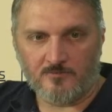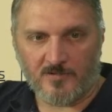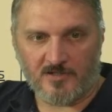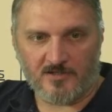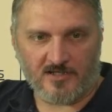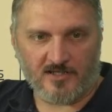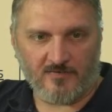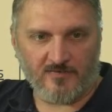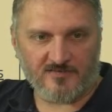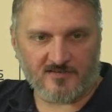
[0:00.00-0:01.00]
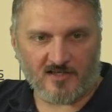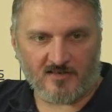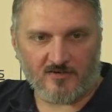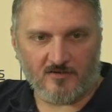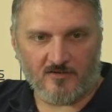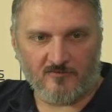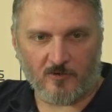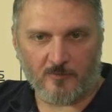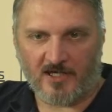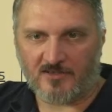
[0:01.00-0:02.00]
And again, this is like the
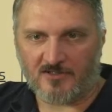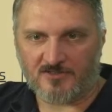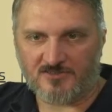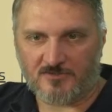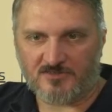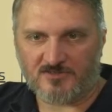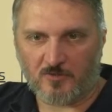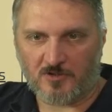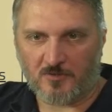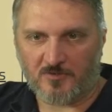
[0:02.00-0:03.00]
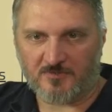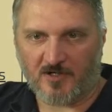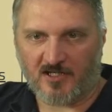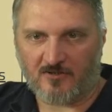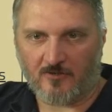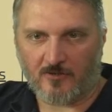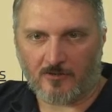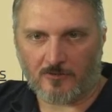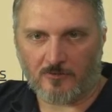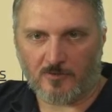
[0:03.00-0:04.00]
form handler, so it's only responding to the
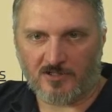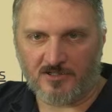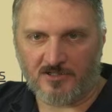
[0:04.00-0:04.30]
local one.